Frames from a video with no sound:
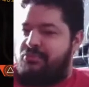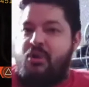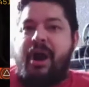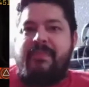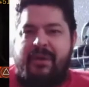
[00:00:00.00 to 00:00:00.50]

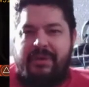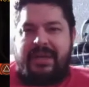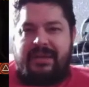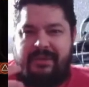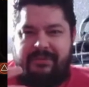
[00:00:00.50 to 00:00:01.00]

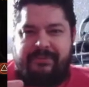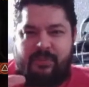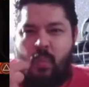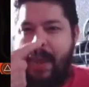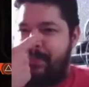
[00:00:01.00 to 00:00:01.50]
primary
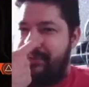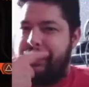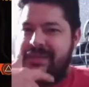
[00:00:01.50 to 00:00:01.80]
weapon,